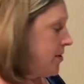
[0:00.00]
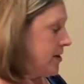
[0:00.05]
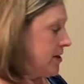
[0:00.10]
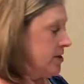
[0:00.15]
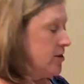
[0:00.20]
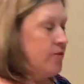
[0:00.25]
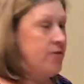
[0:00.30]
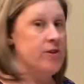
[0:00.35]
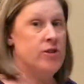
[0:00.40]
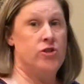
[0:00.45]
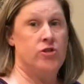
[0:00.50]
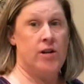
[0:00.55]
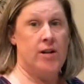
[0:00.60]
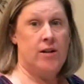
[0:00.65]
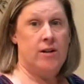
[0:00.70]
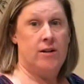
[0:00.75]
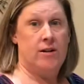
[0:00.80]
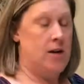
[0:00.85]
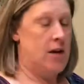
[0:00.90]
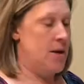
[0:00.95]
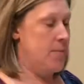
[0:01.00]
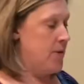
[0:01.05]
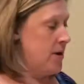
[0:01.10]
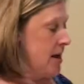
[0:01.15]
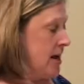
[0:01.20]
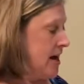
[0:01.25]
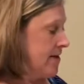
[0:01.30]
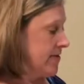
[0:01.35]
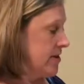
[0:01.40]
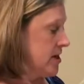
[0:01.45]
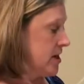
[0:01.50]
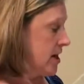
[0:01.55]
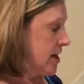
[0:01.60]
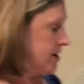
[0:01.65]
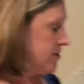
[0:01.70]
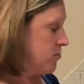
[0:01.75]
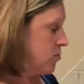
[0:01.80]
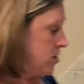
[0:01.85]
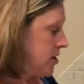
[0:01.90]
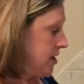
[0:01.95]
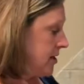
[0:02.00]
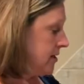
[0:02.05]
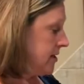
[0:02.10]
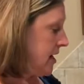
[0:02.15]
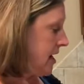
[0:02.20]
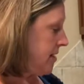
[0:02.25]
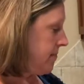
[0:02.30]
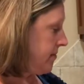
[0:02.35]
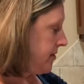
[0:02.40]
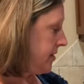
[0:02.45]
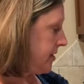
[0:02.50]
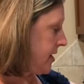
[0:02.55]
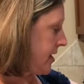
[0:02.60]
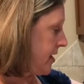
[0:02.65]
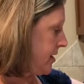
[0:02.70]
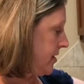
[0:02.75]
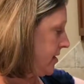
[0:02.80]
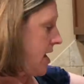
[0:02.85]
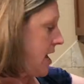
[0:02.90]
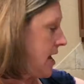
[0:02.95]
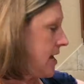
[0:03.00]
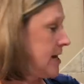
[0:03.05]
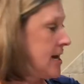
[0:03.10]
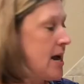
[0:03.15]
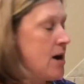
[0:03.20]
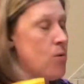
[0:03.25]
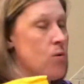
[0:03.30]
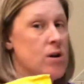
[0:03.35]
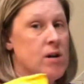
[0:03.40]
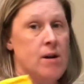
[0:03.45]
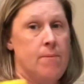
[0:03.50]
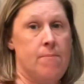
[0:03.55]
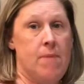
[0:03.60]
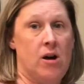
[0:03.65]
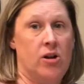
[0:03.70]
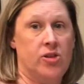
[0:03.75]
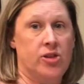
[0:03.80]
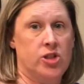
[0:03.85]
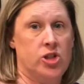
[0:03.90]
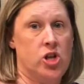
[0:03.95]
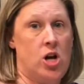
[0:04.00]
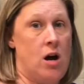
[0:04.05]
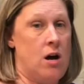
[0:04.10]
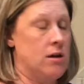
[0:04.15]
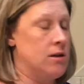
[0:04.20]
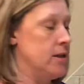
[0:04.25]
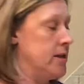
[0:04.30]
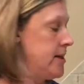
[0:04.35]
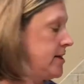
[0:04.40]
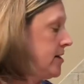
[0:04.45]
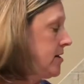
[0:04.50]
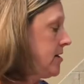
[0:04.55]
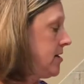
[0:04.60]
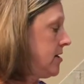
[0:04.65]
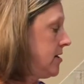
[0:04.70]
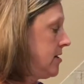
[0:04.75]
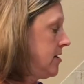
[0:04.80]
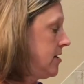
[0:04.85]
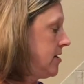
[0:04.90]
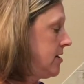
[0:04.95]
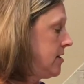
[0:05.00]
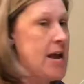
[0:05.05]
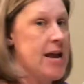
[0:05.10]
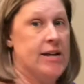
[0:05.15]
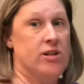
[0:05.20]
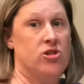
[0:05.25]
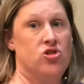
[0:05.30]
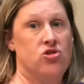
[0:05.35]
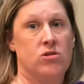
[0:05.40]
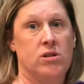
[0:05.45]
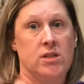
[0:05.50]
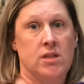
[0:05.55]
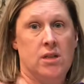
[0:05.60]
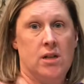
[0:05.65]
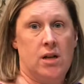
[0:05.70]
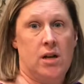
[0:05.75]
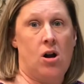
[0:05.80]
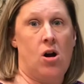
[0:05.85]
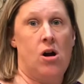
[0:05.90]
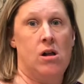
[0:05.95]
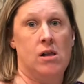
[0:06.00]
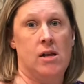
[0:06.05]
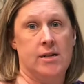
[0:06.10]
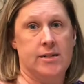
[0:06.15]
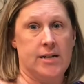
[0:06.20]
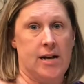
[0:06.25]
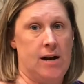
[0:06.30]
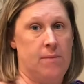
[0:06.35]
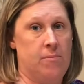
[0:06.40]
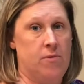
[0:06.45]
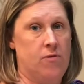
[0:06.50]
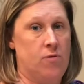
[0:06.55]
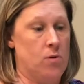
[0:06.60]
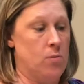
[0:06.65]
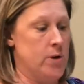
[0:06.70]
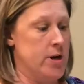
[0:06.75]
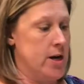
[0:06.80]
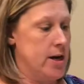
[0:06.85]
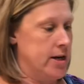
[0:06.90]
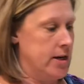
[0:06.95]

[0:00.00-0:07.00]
it in the refrigerator. I put a heavy cutting board on top, it said. And now we're gonna melt the chocolate and drizzle it all on top before we cut